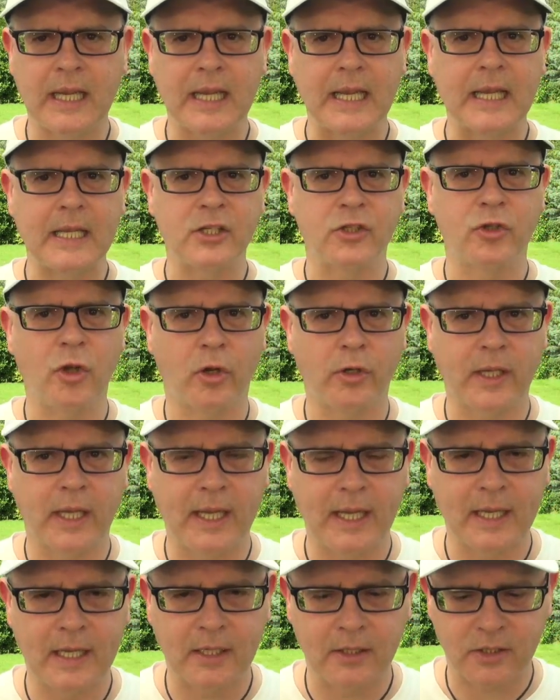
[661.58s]
is not
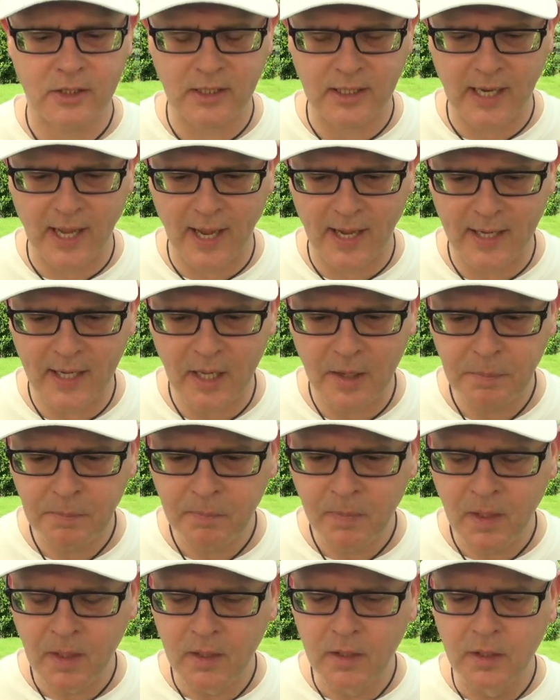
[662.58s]
here today,
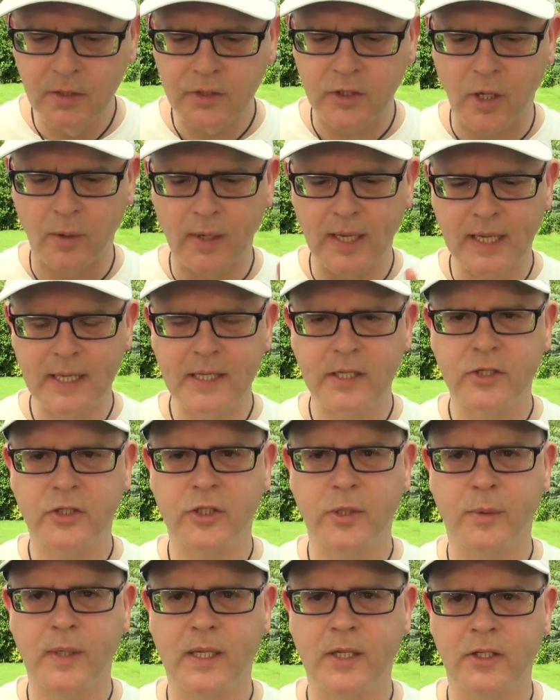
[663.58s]
so he is
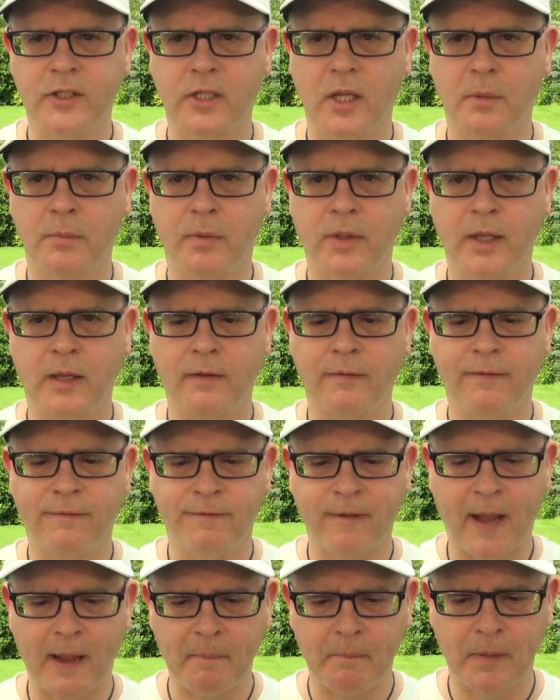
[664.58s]
doing something
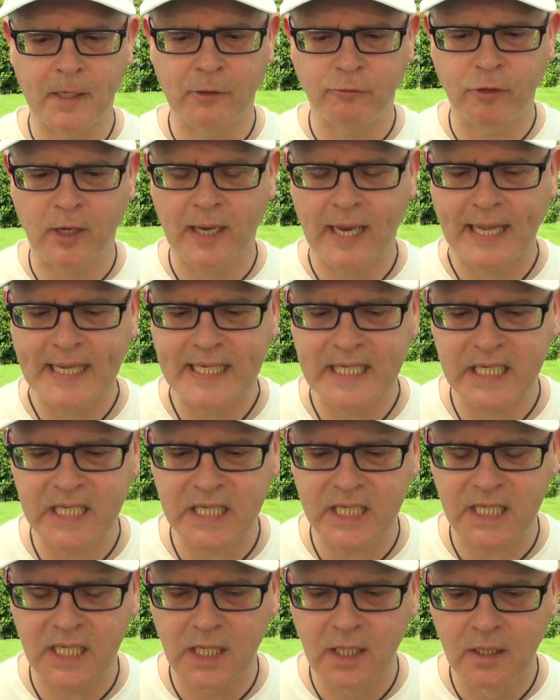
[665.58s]

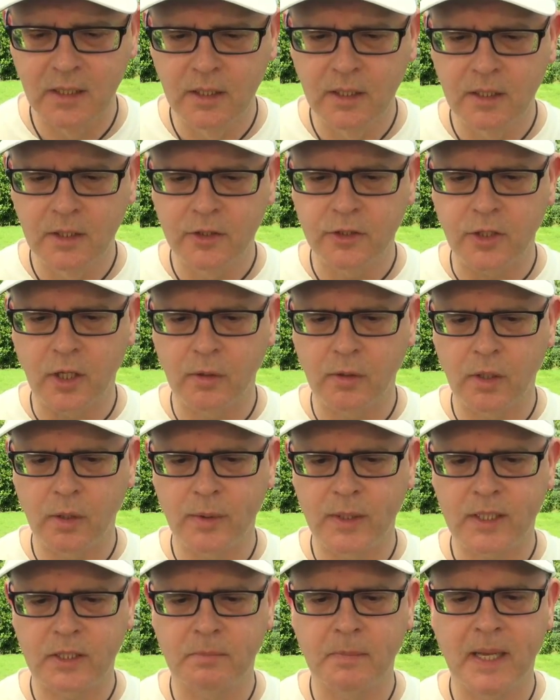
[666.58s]
family-related. So
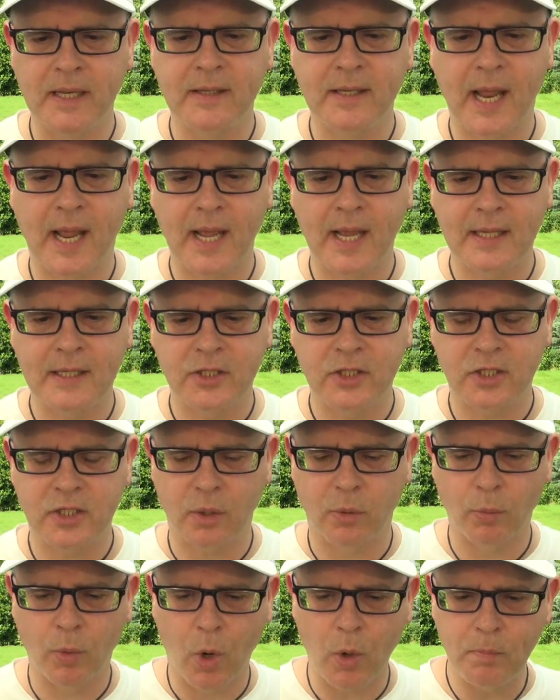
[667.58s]
Luis Mendez
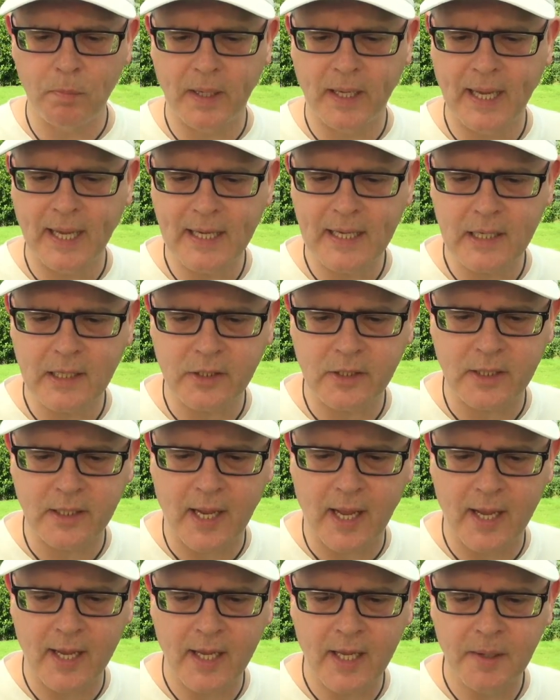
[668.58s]
won't be here
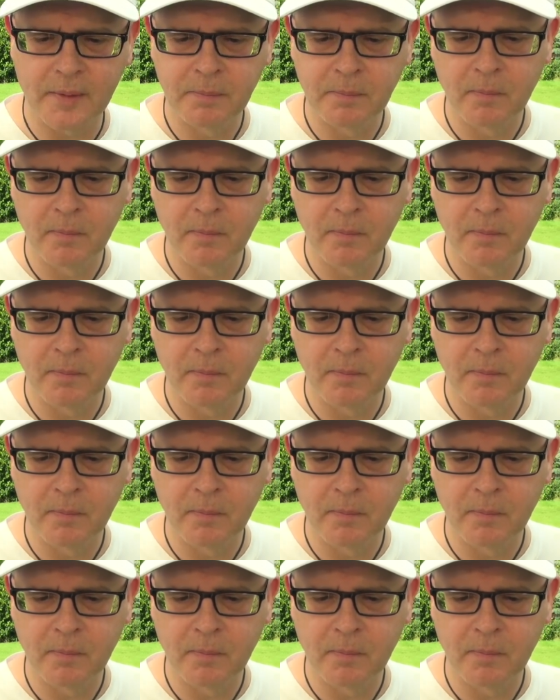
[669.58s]
today.